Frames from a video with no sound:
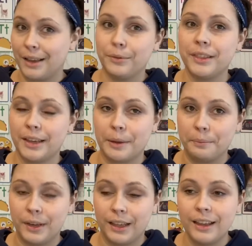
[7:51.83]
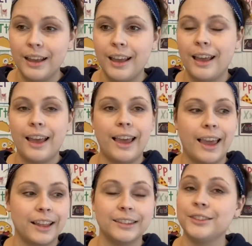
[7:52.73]
with the company.
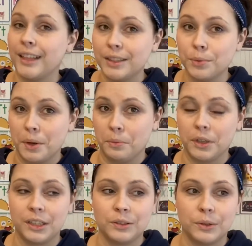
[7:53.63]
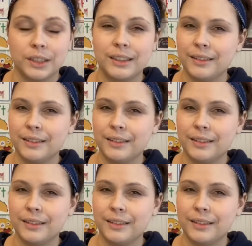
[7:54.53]
And so that's what I'm working towards.